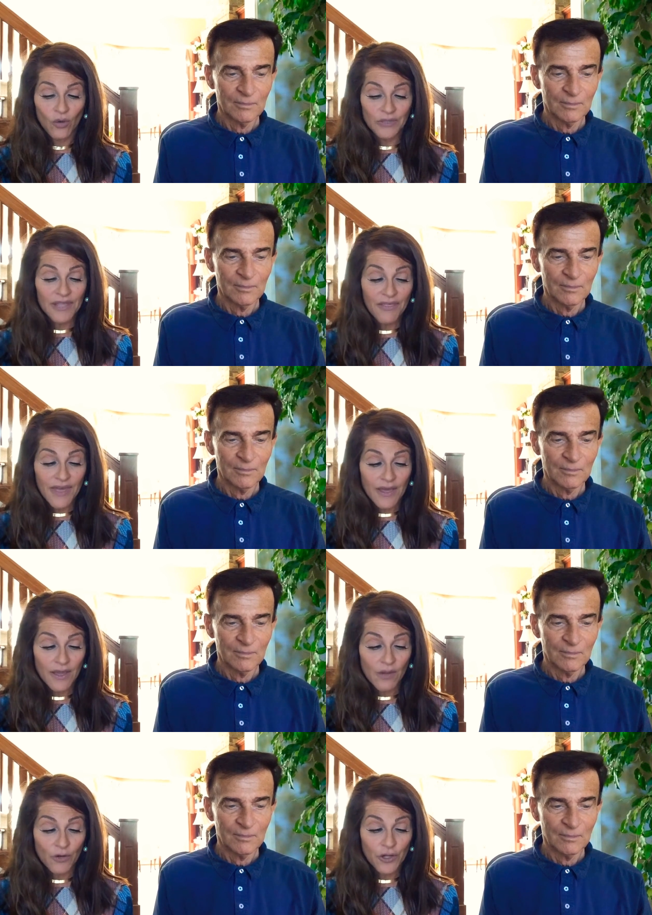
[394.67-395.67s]
Speaker 1: Only
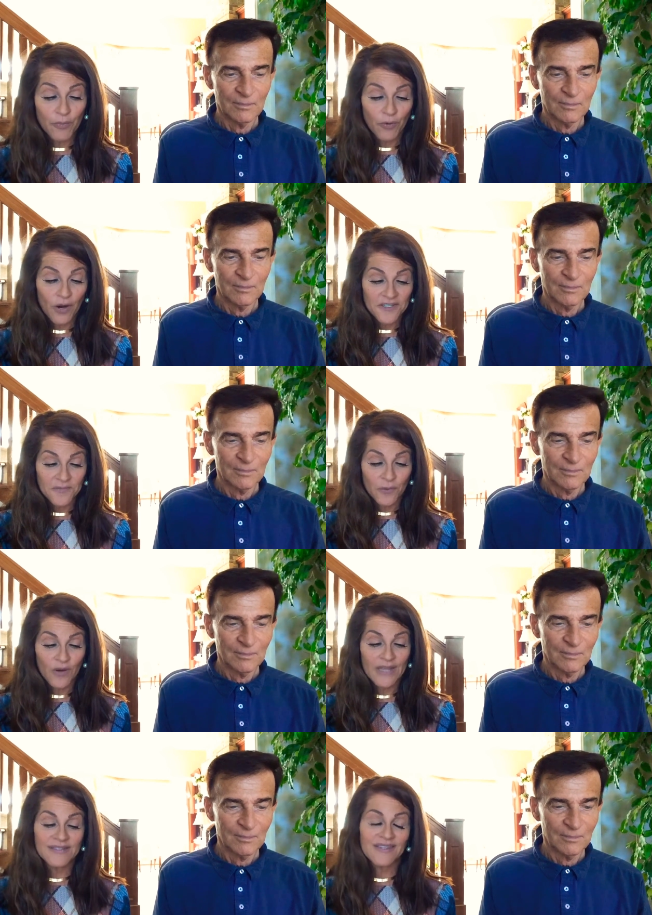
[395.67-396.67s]
then will you prosper
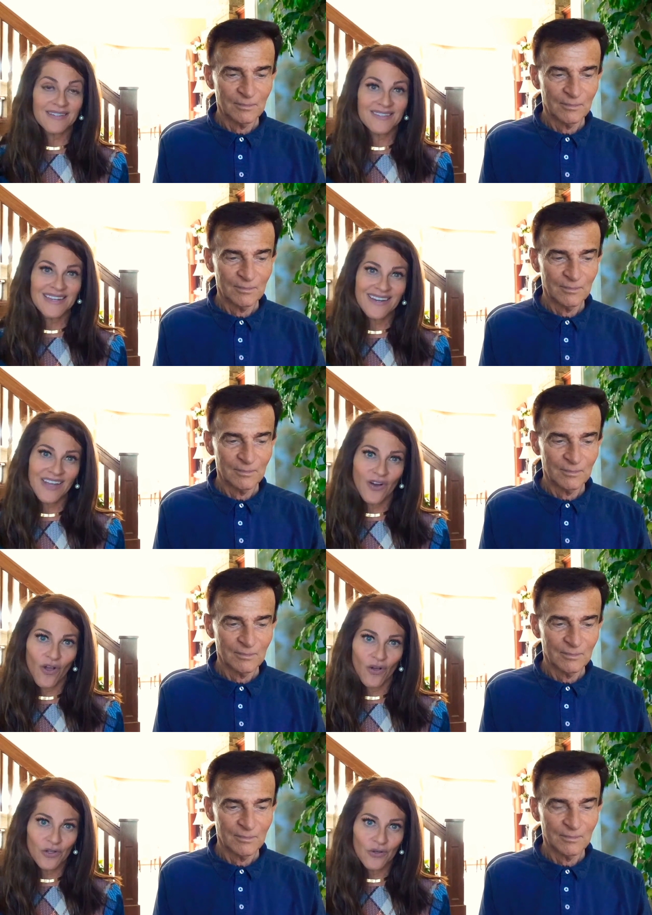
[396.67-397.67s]
and succeed in
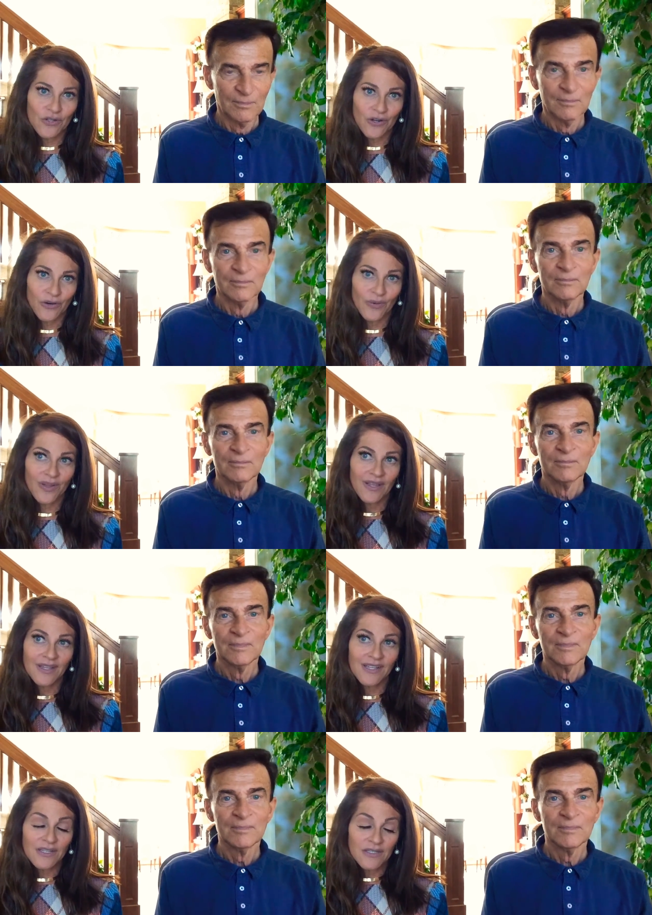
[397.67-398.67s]
all you do.
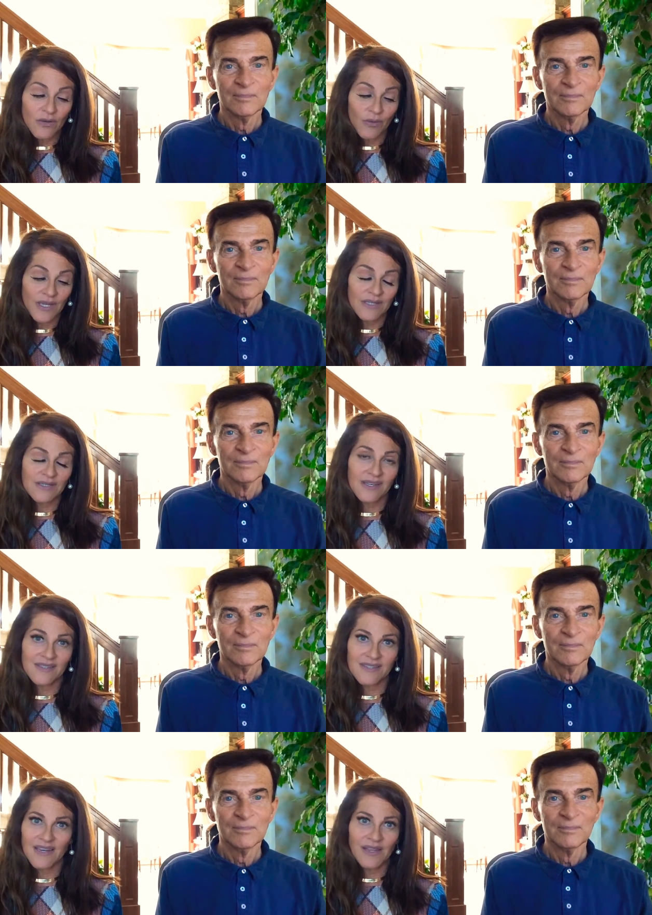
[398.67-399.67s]
So we can
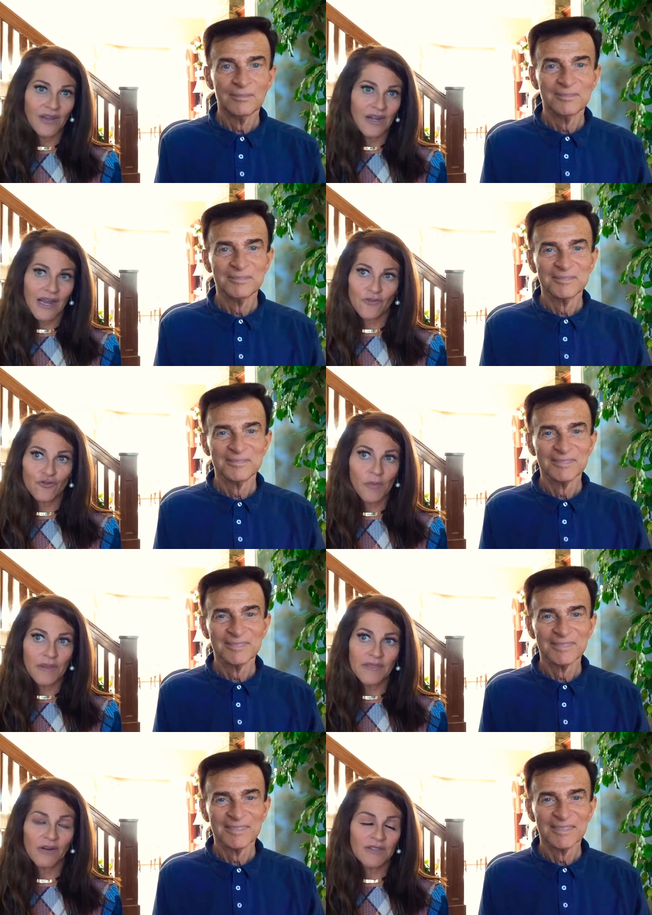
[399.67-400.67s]
succeed in the natural,
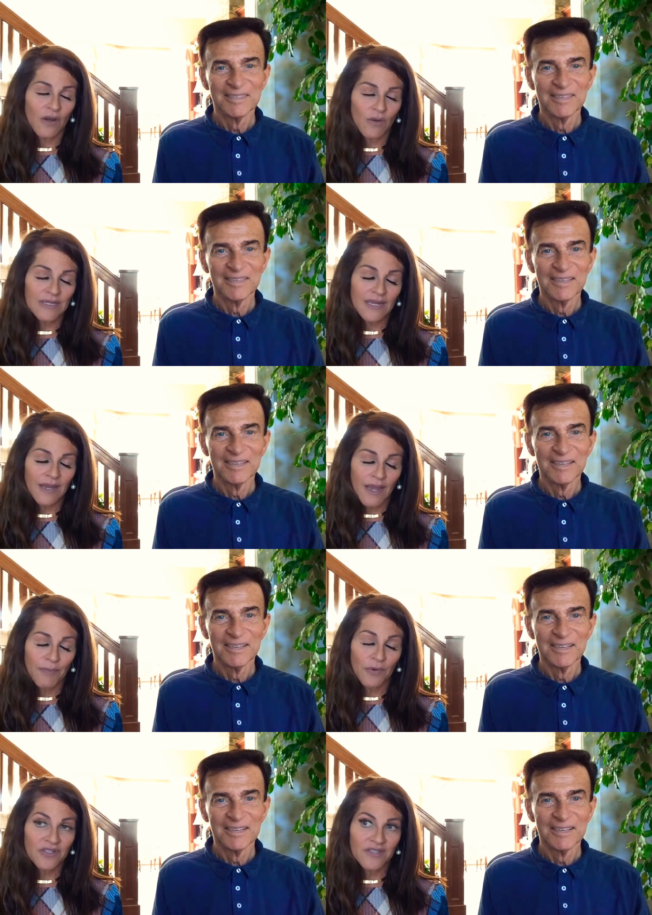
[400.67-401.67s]
but there is always a
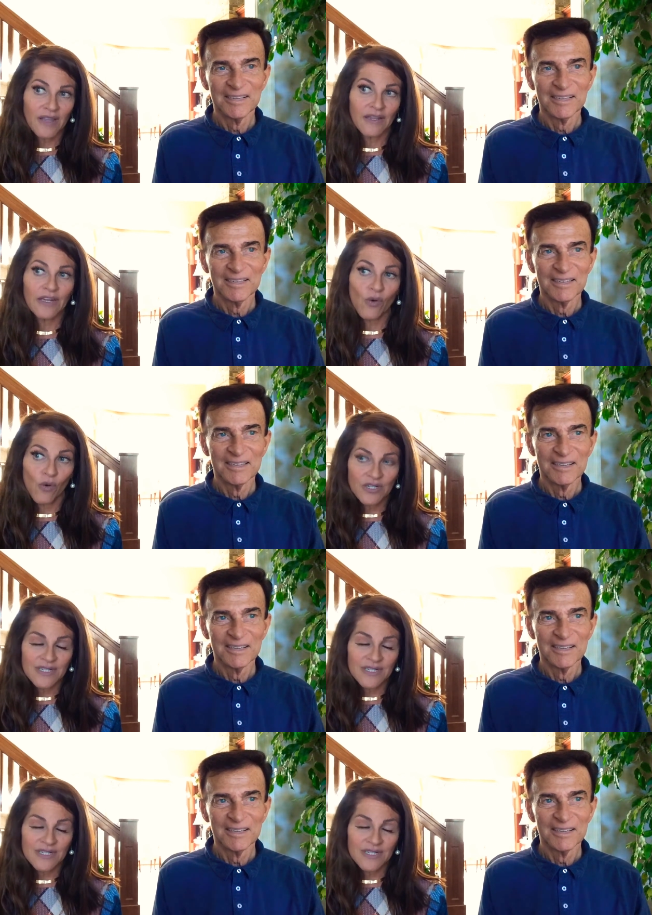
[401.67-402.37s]
cap or ceiling or